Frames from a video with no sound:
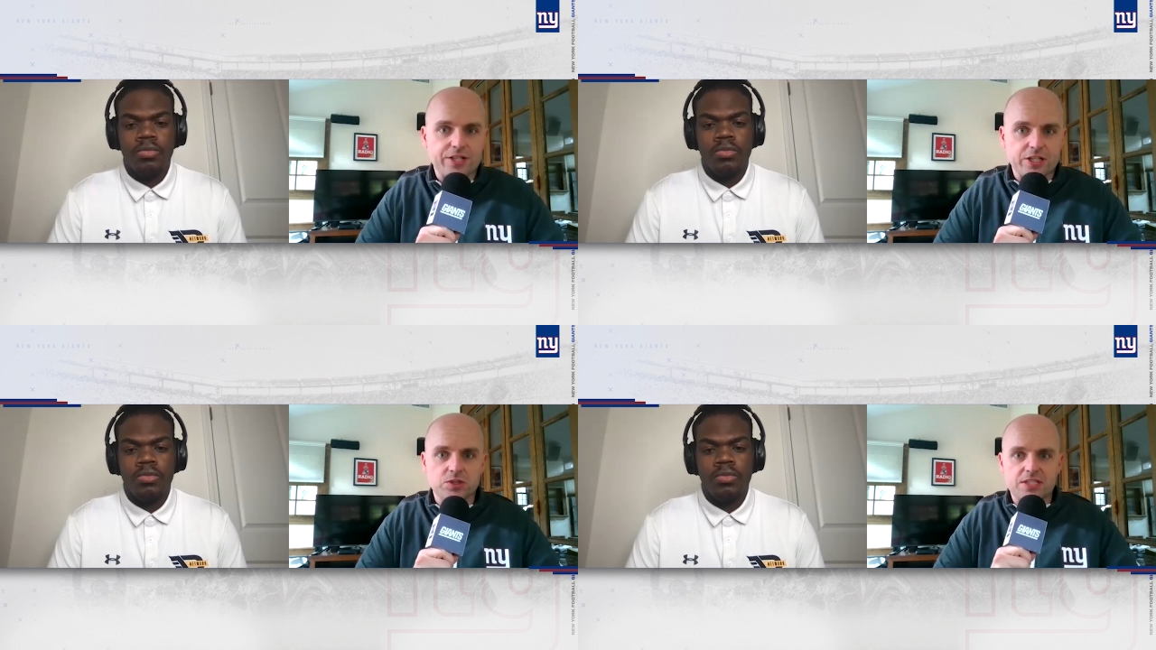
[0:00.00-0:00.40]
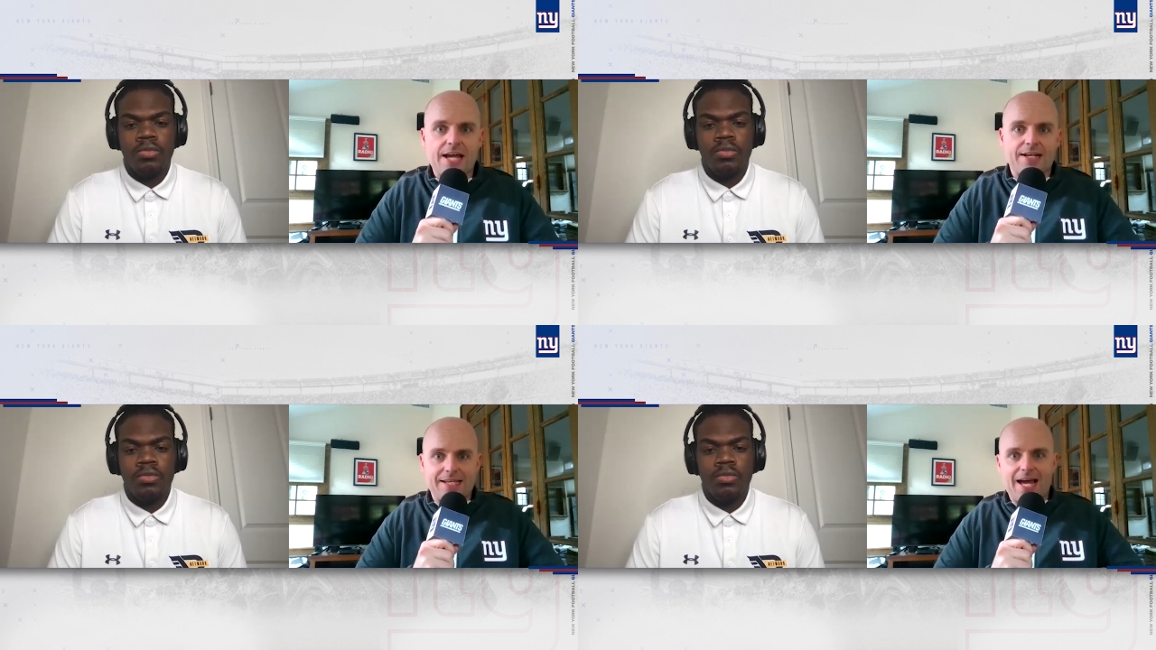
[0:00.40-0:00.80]
Speaker 1: He was
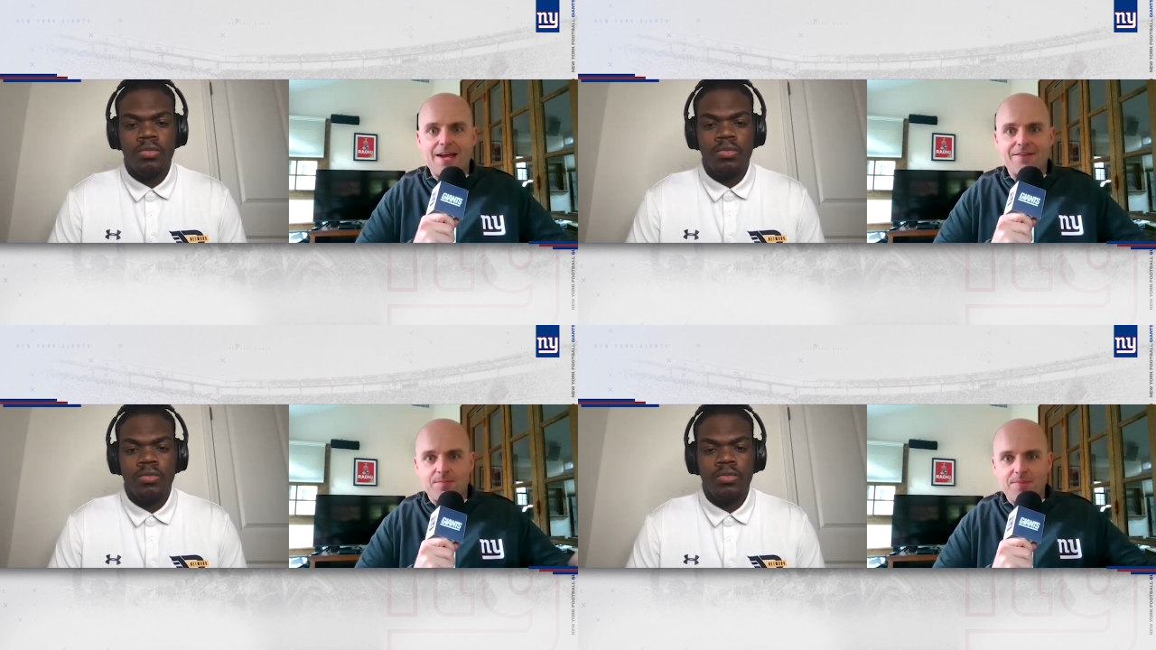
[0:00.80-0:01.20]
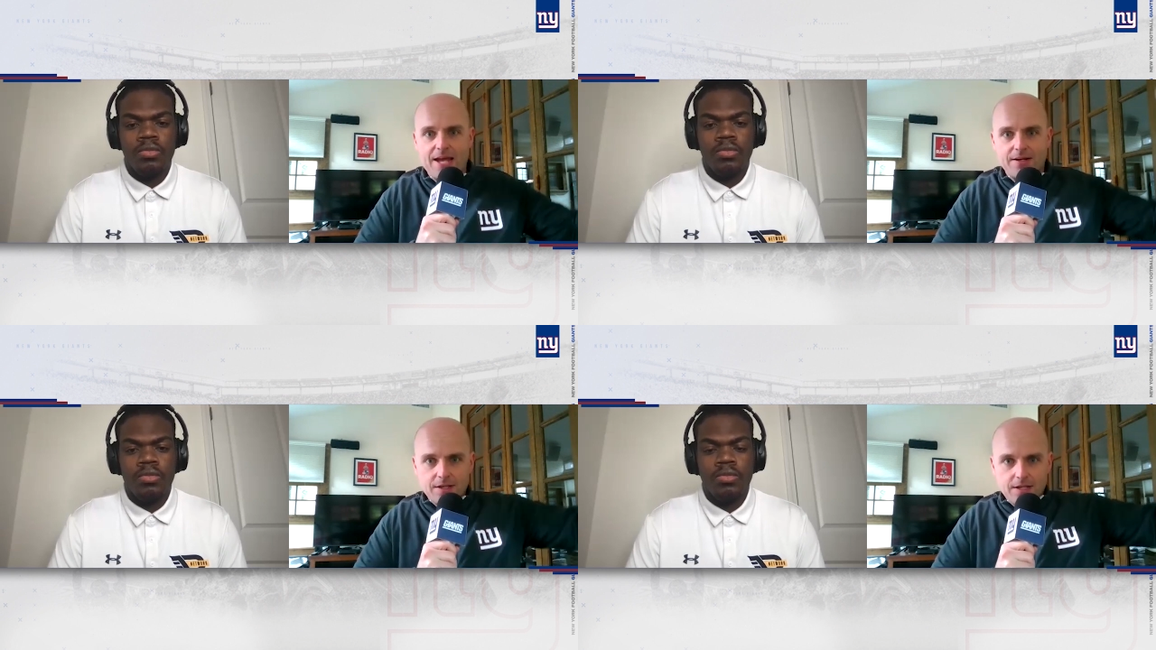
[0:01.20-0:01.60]
kind of the guy from
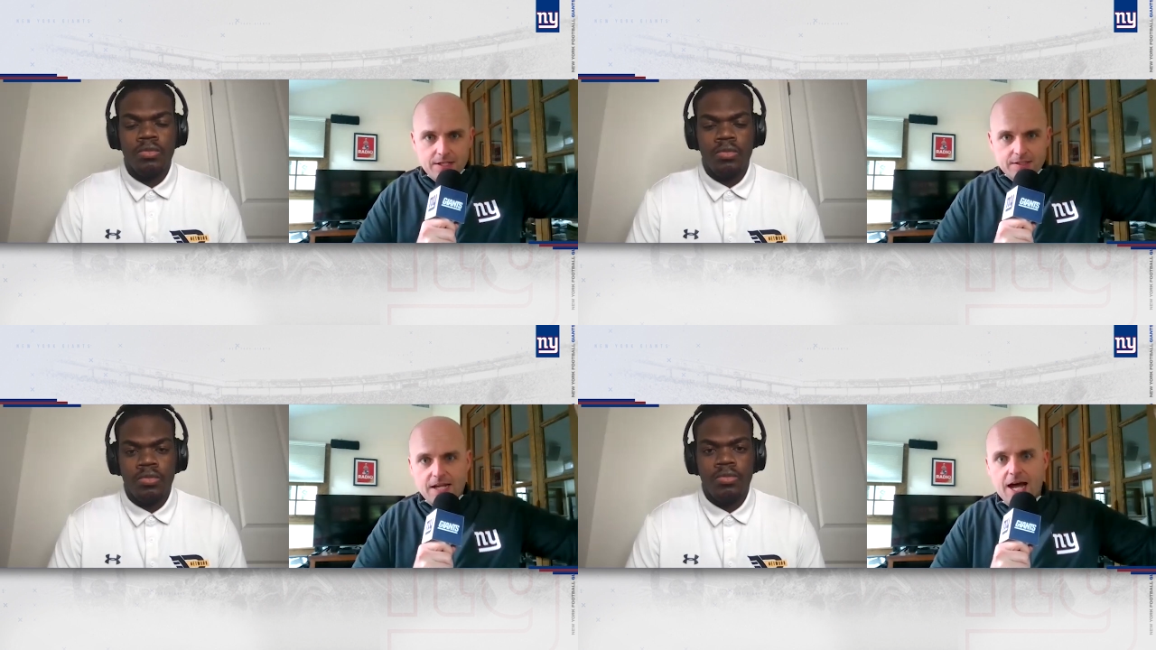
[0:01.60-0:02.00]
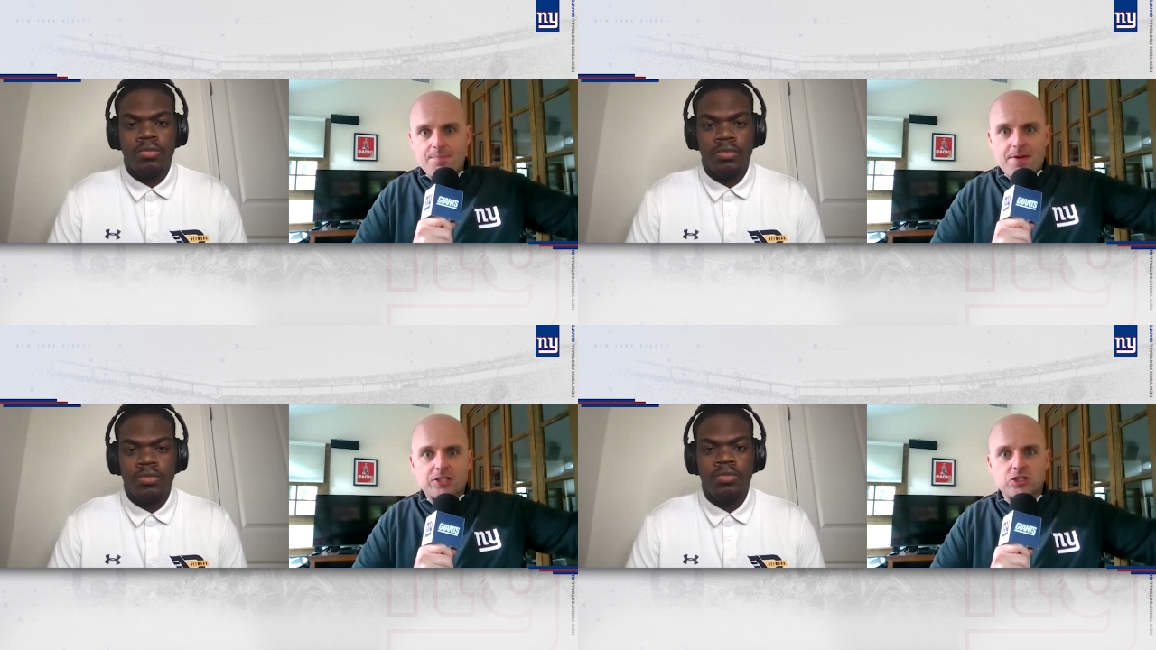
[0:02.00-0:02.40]
that
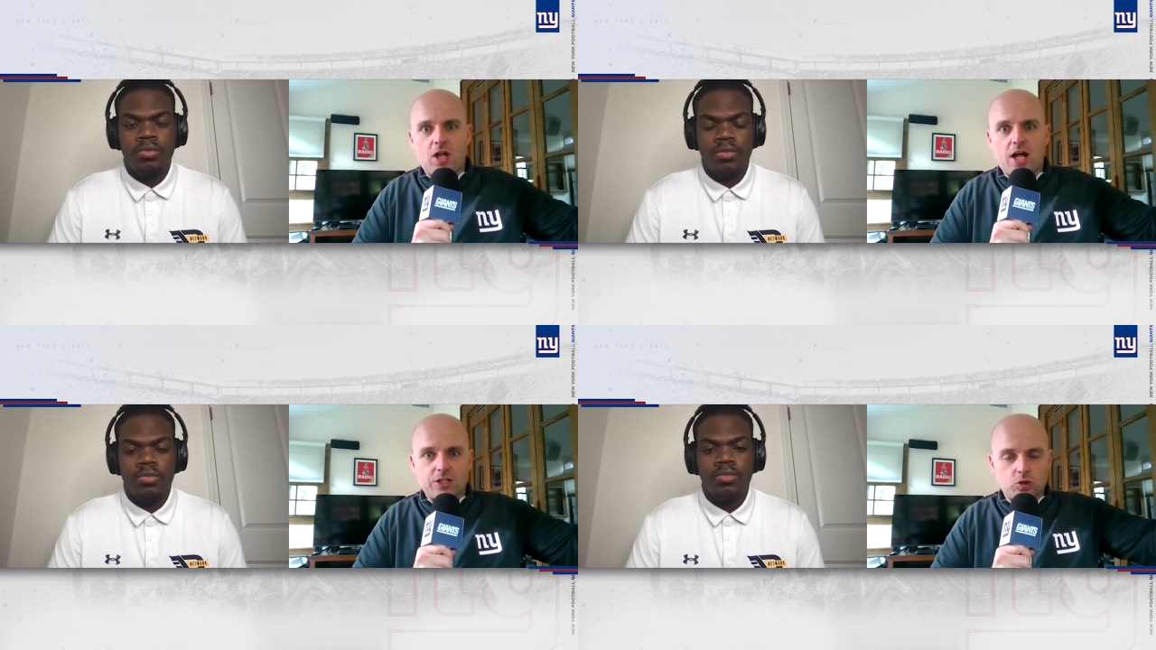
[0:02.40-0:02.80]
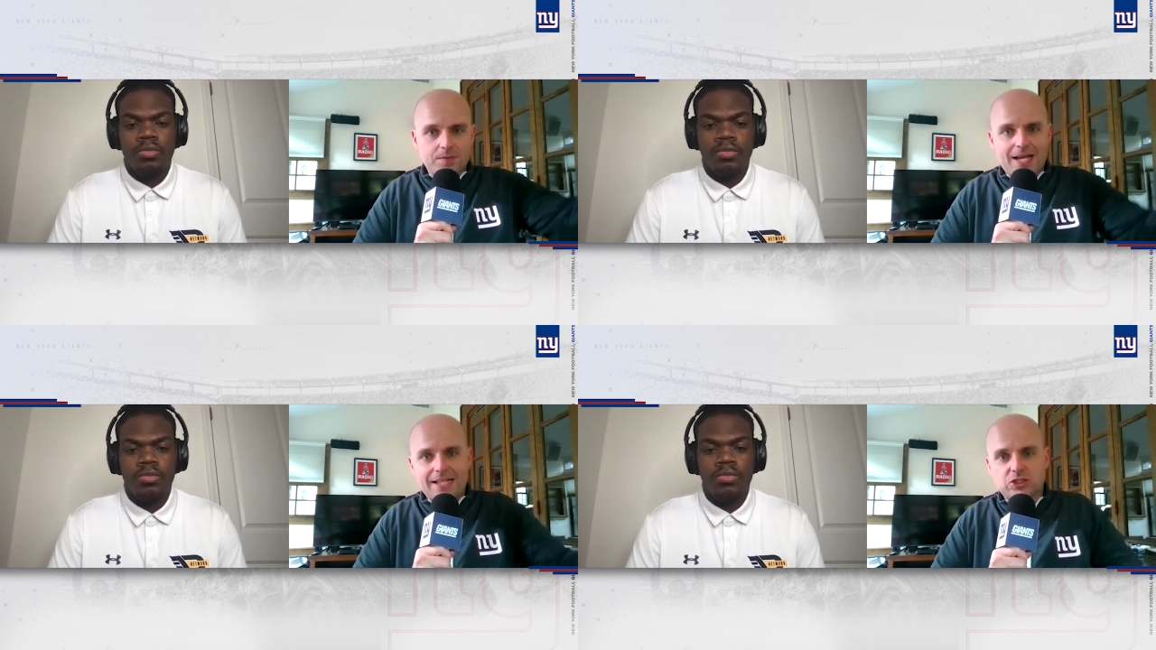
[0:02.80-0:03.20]
top echelon group
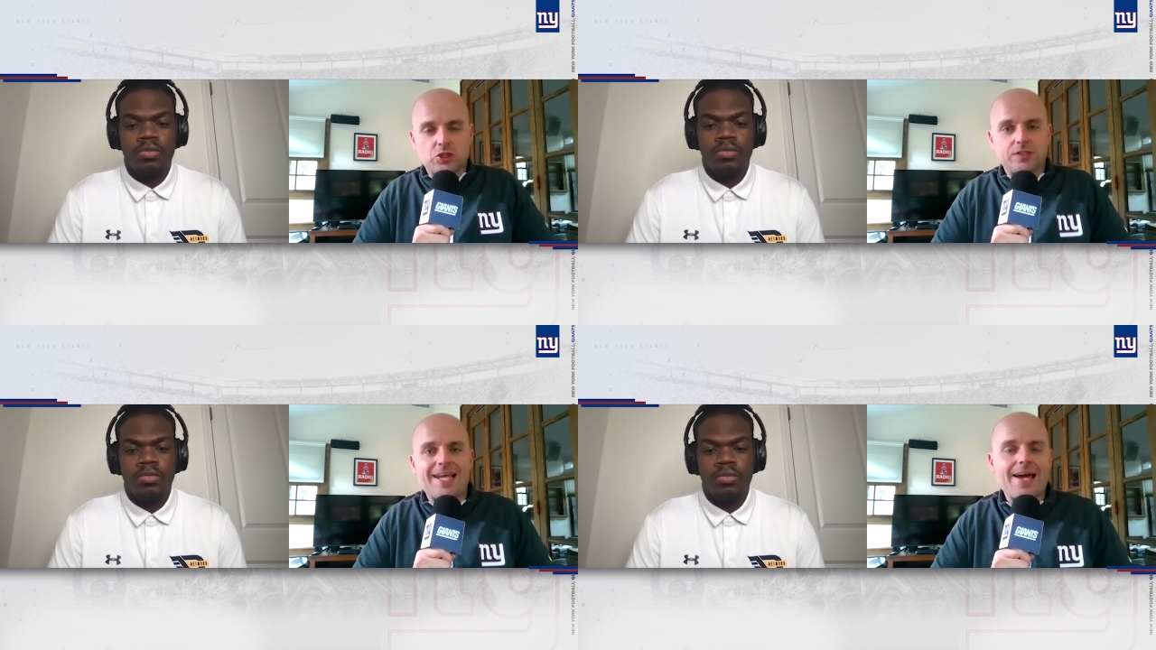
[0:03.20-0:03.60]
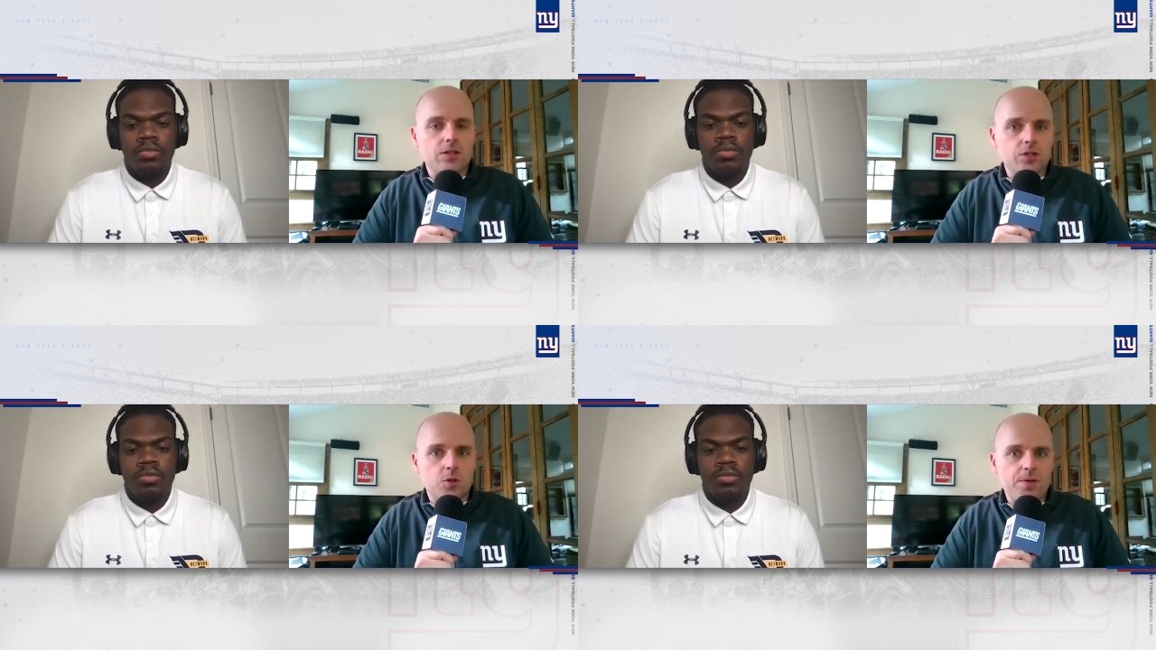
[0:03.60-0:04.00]
that slid down a
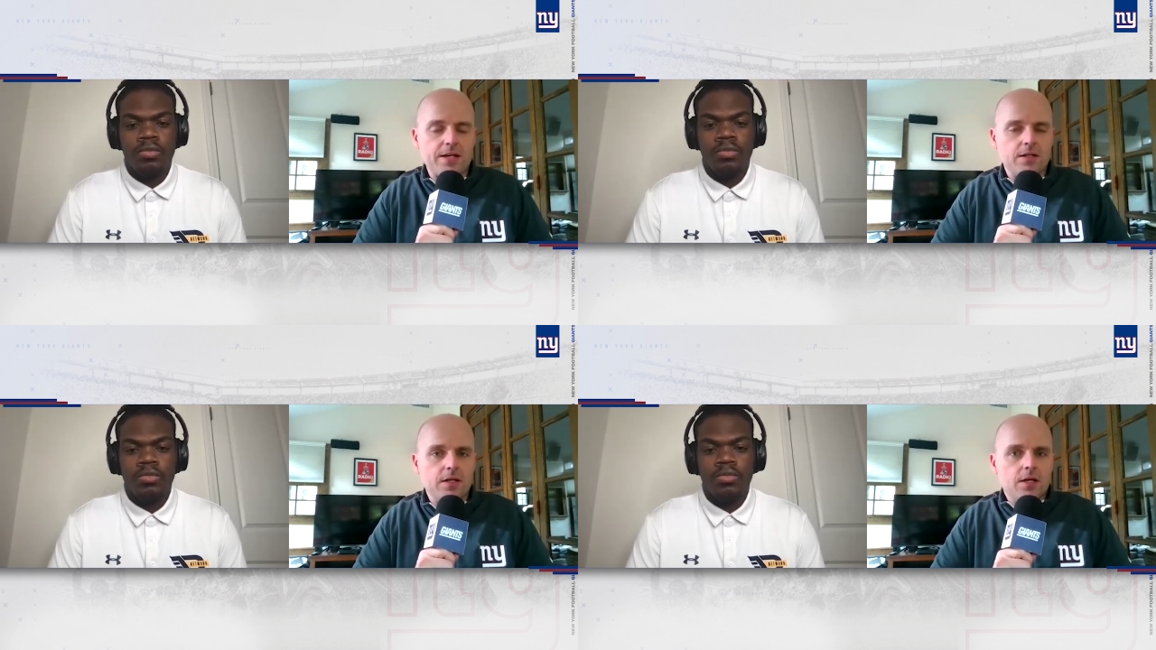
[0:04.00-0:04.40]
little bit.